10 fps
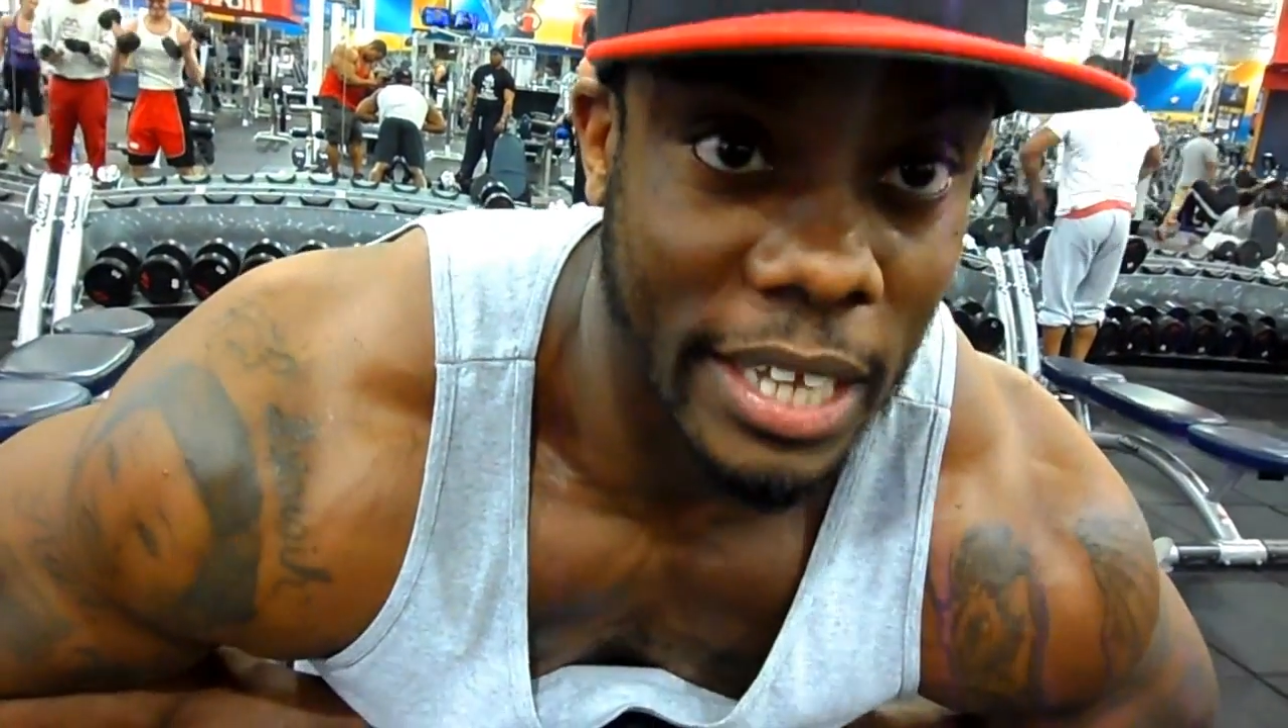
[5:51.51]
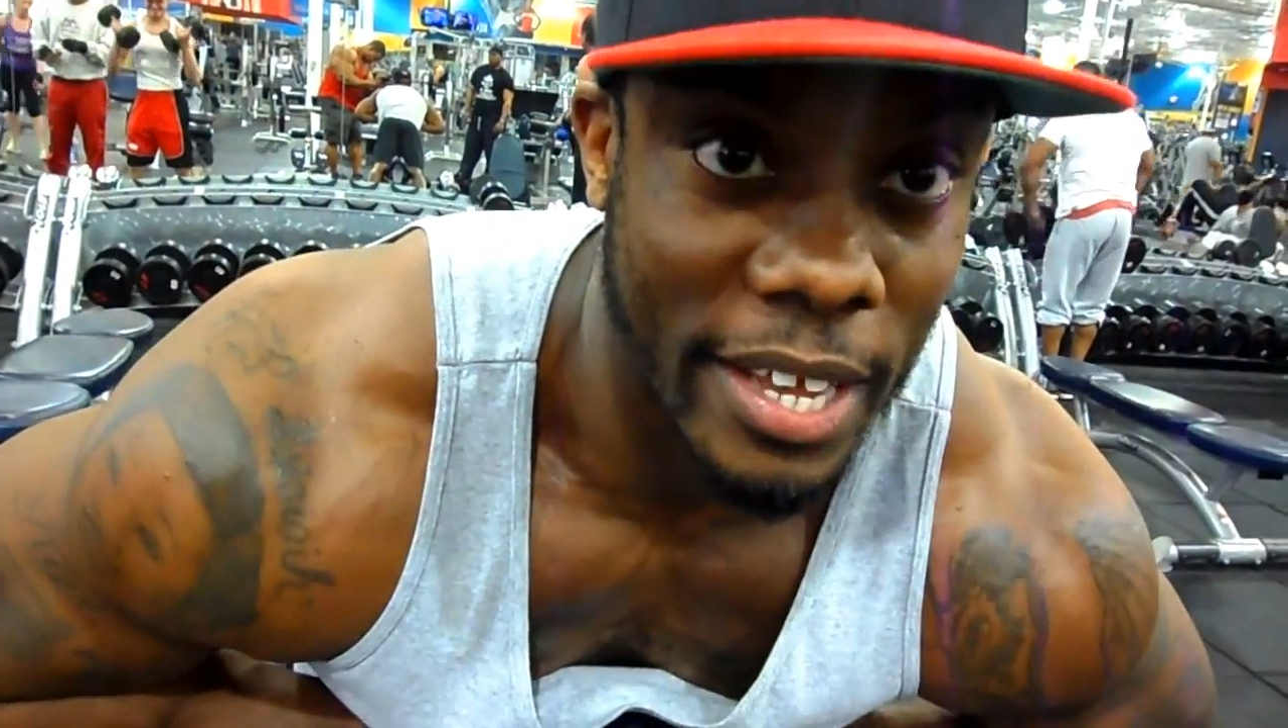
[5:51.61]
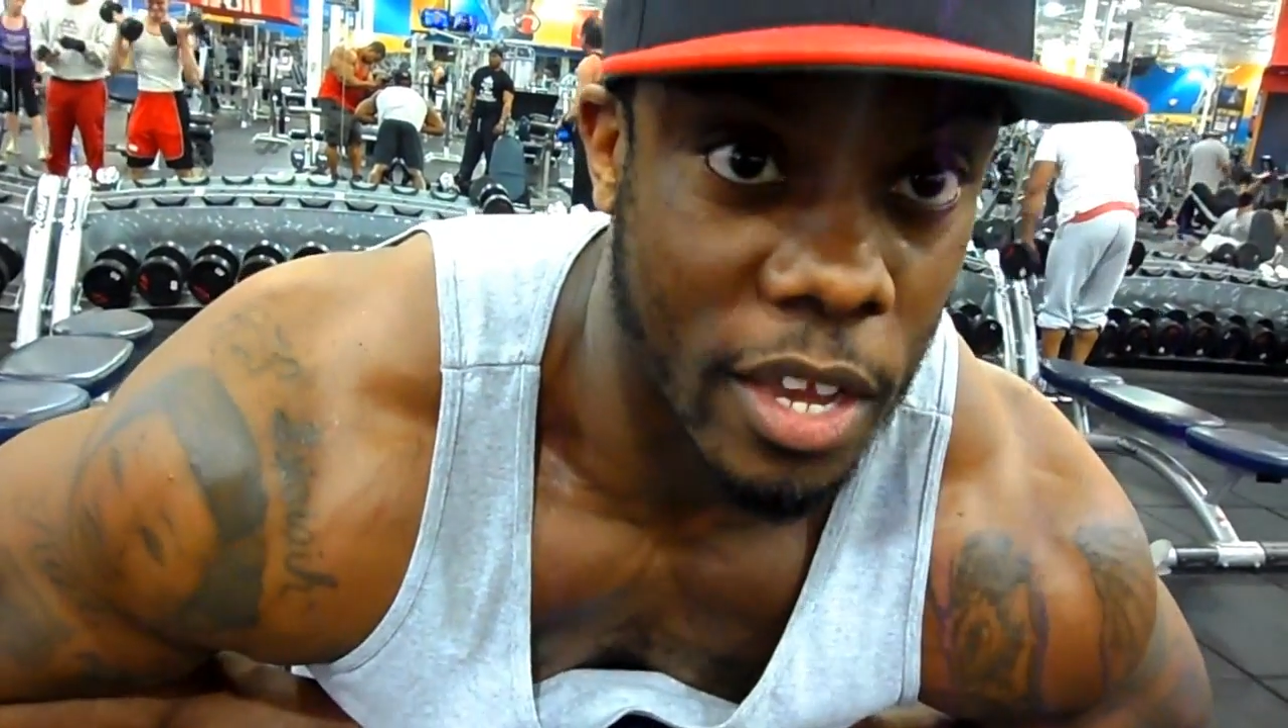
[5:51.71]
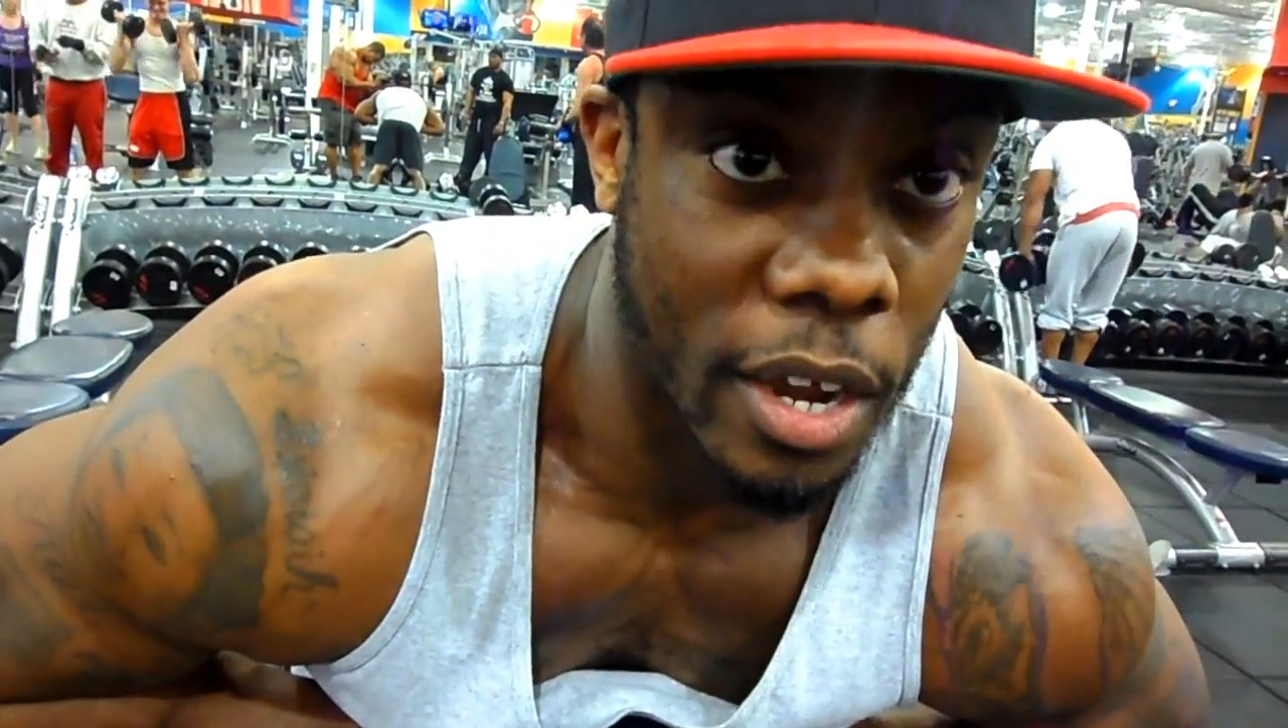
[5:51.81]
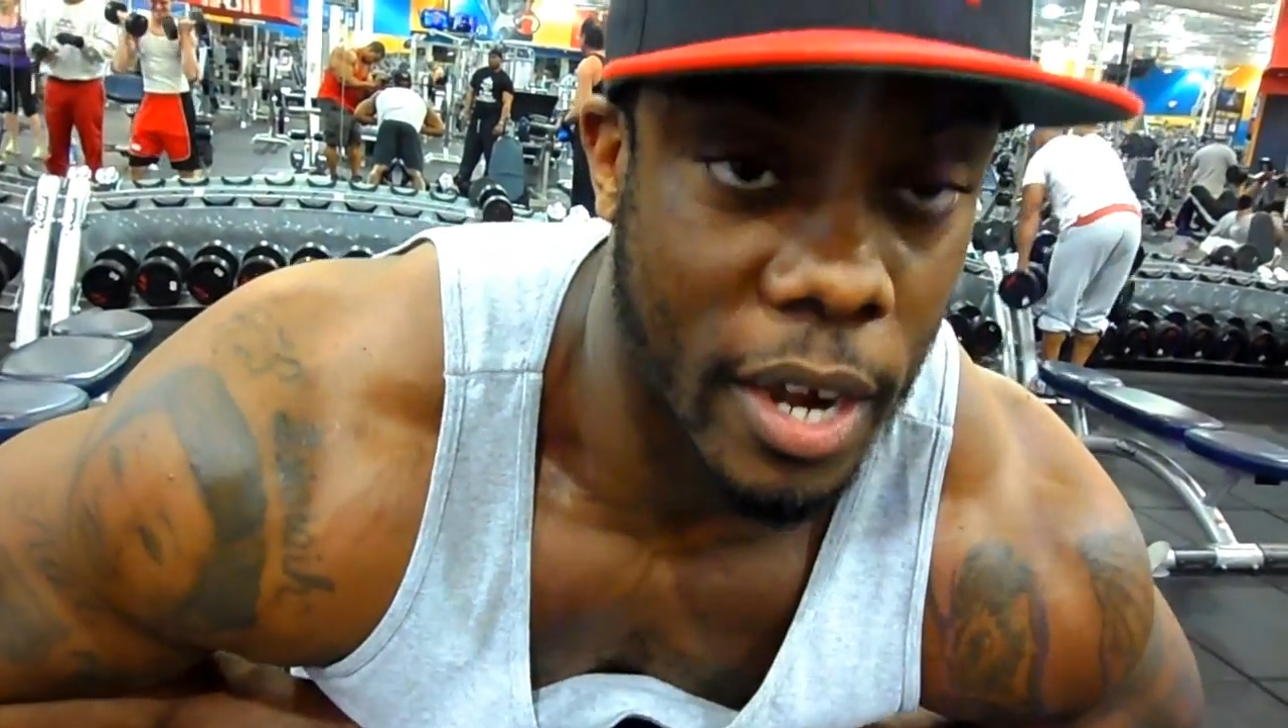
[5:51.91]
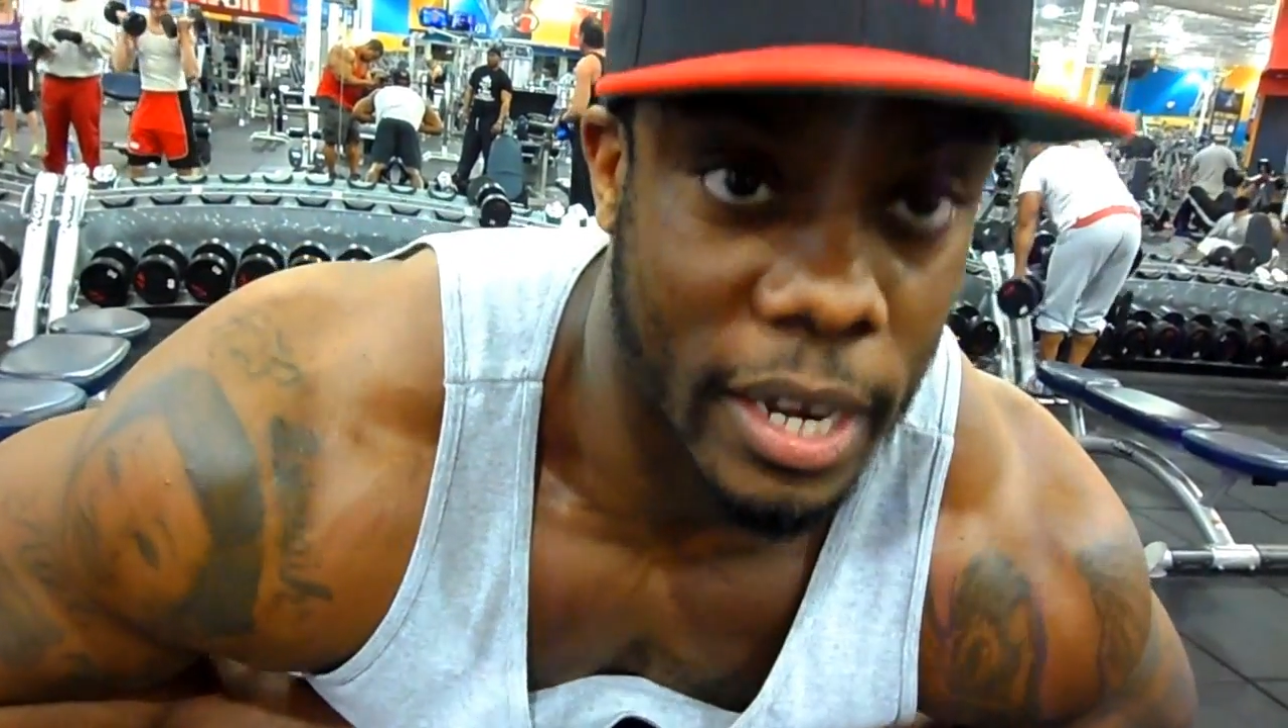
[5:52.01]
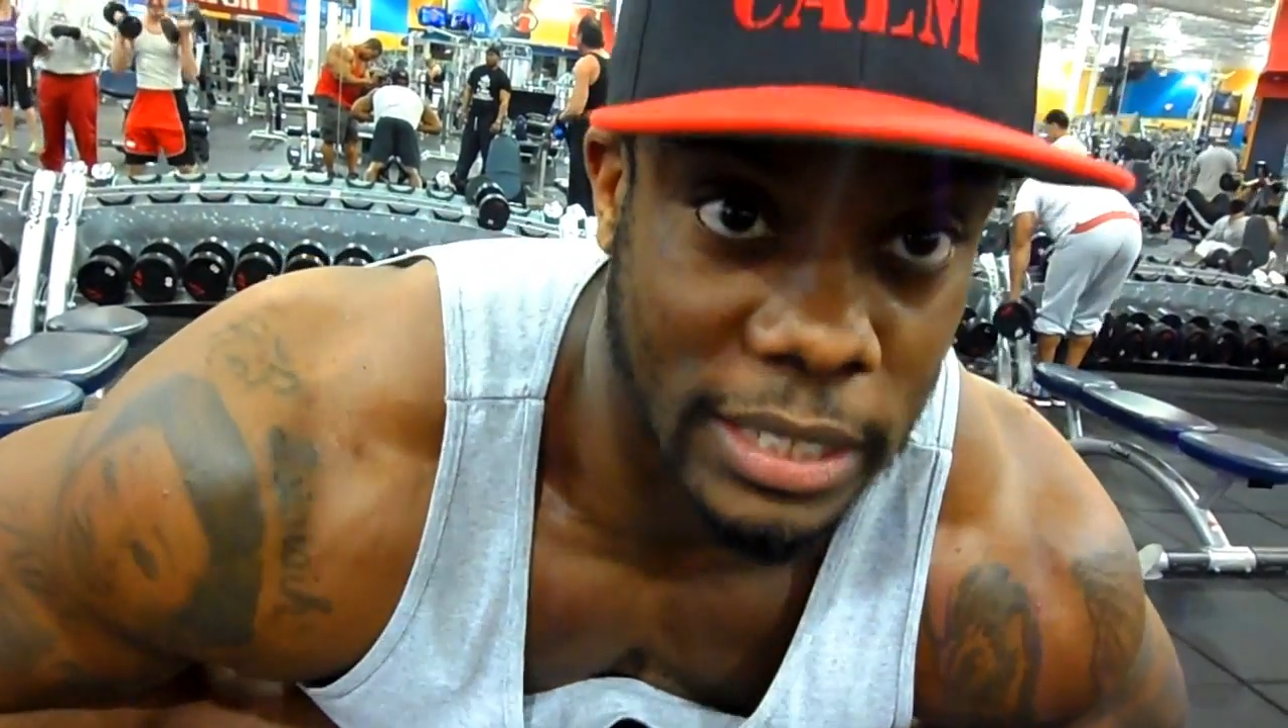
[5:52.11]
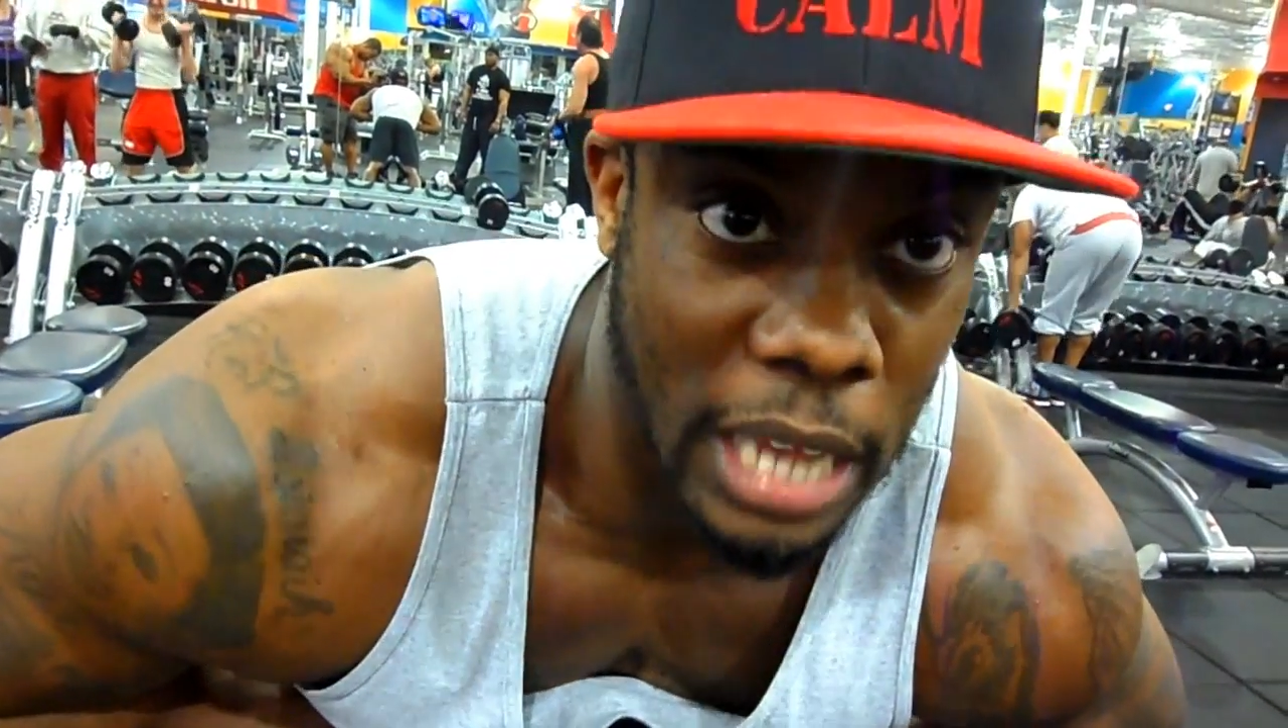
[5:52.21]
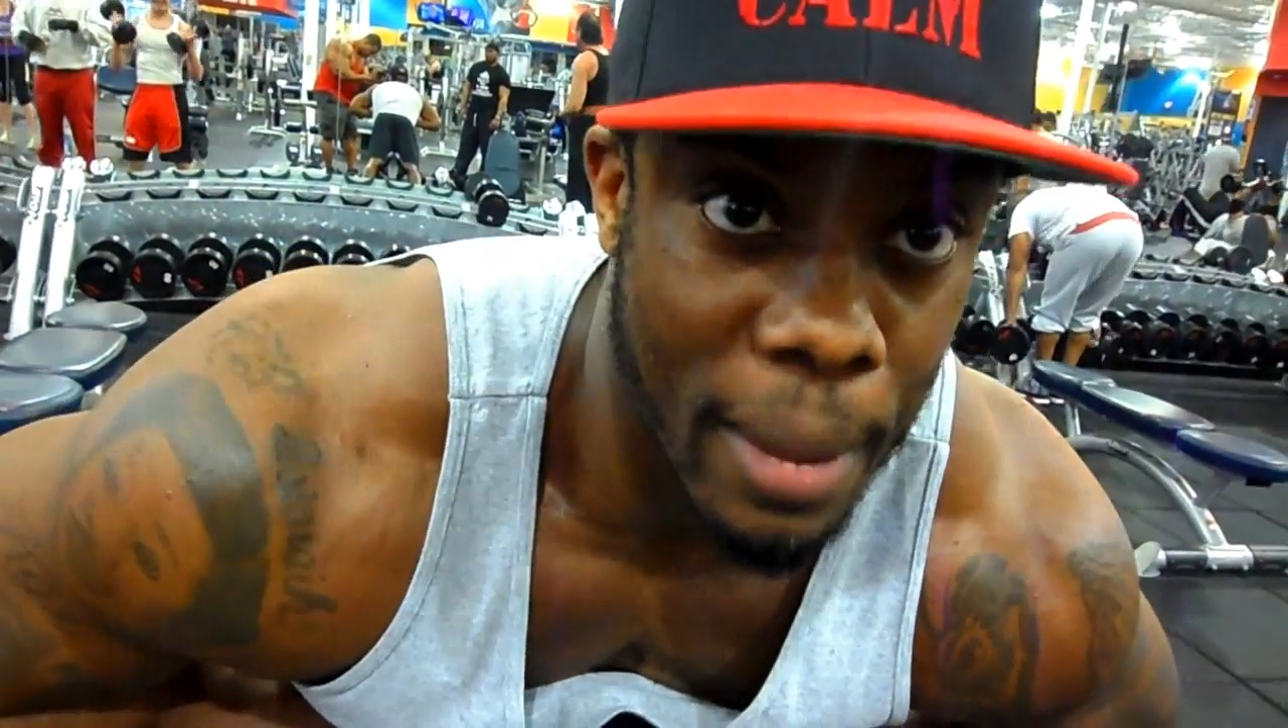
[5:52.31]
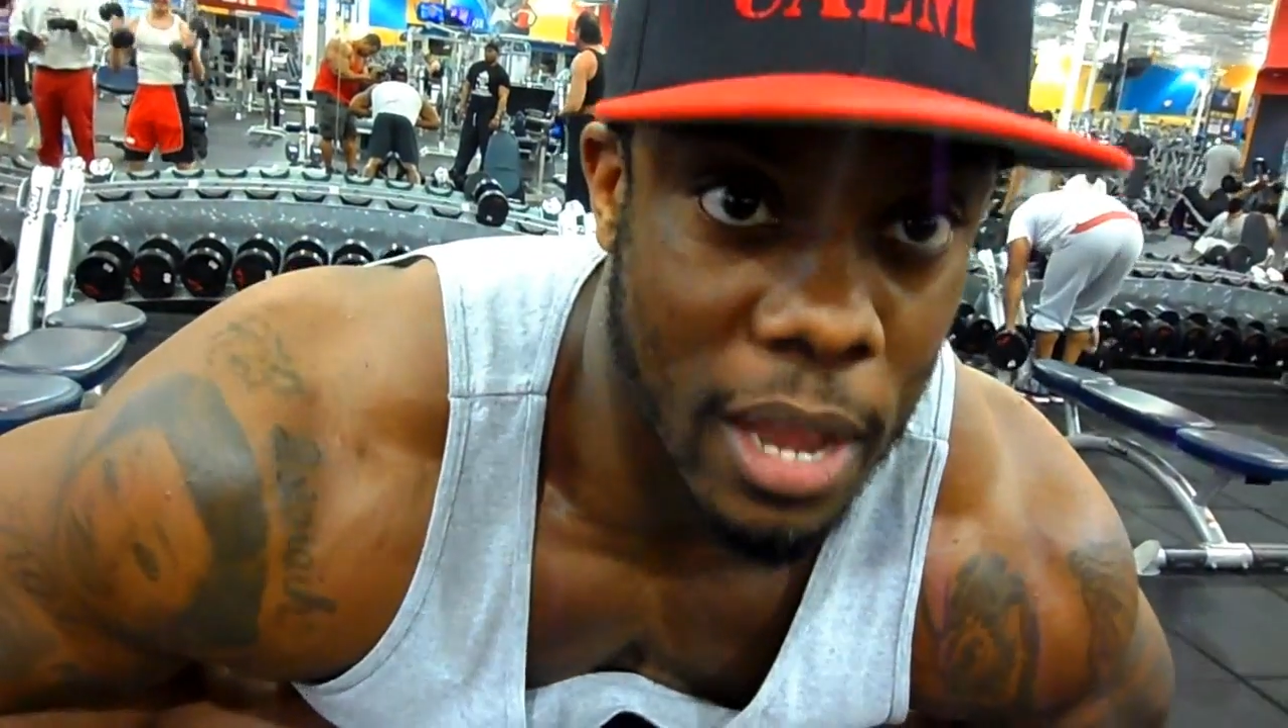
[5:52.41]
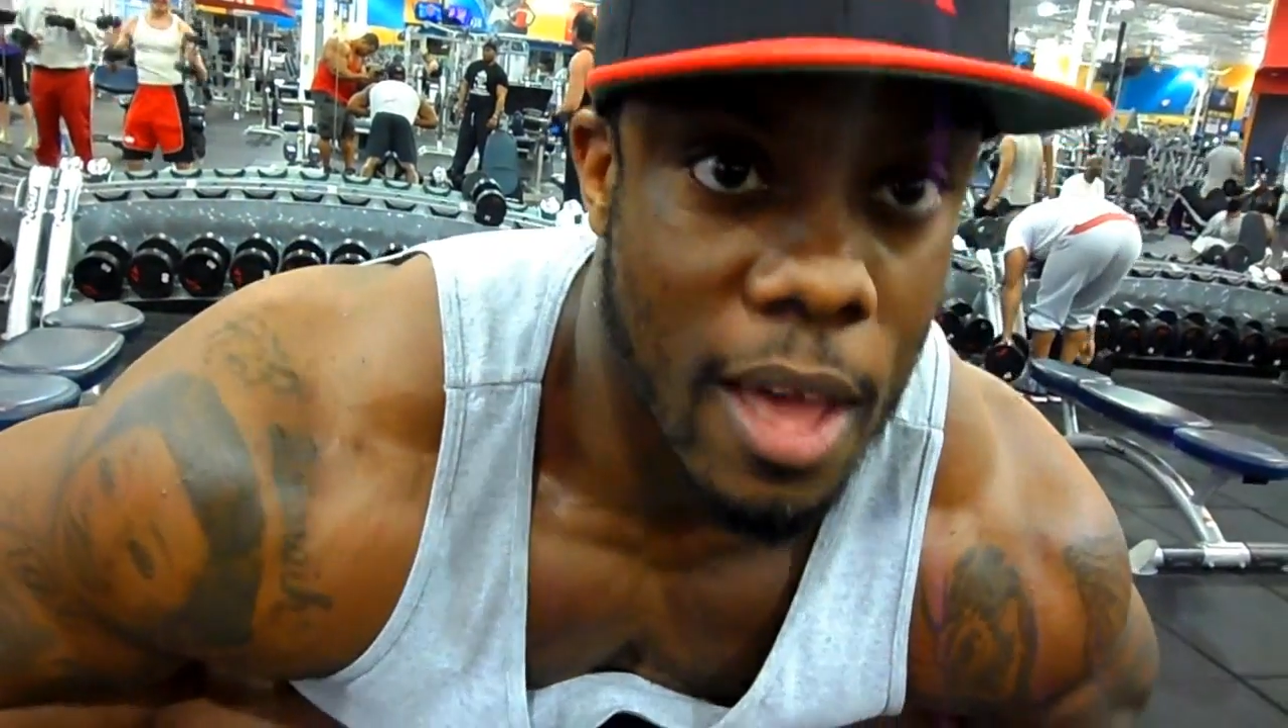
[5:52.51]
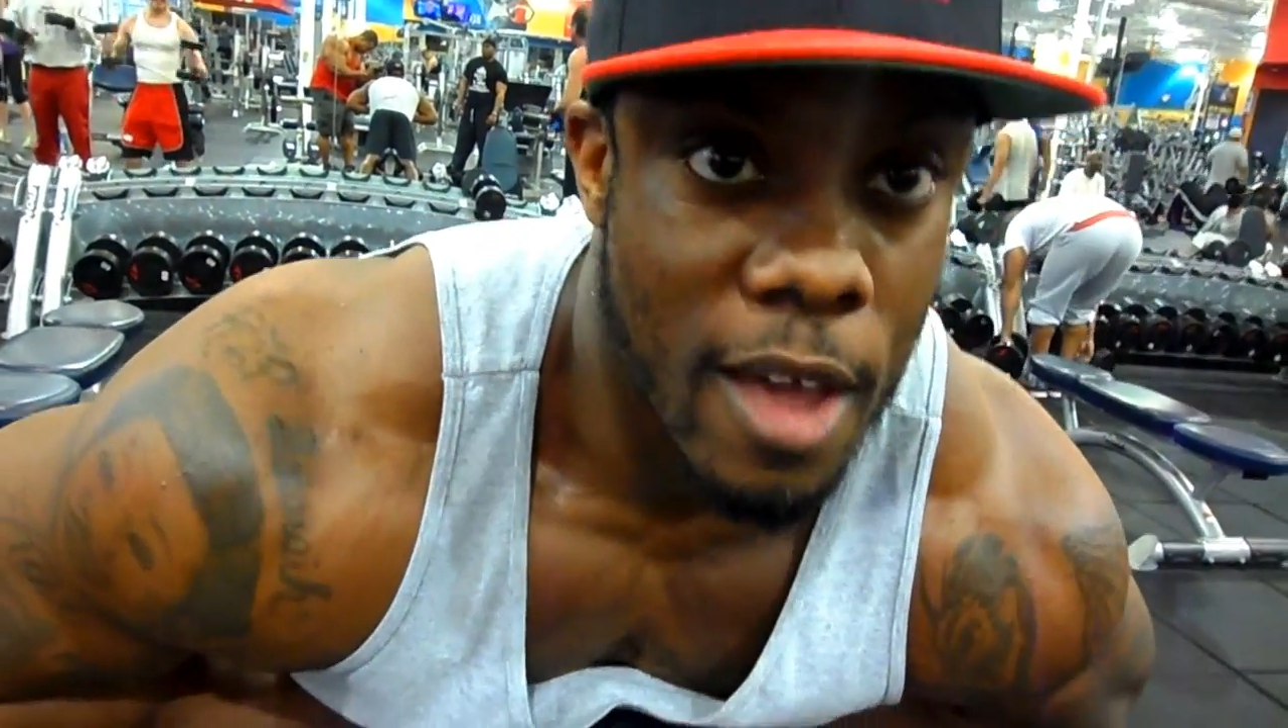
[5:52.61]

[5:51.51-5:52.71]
and your uh, stomach